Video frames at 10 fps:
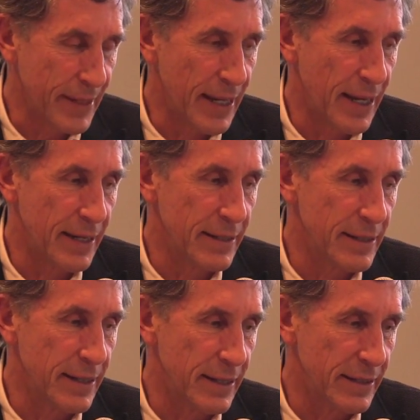And
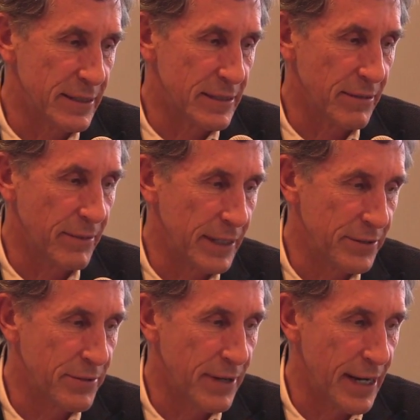so I
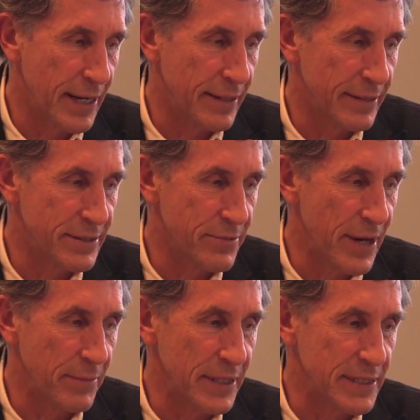try and
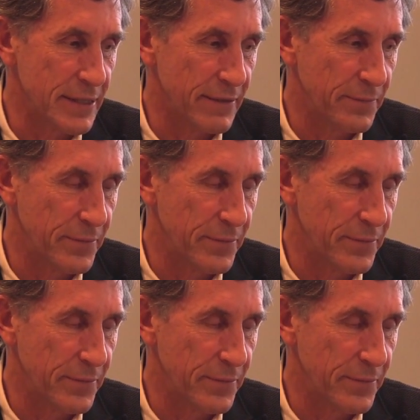surround myself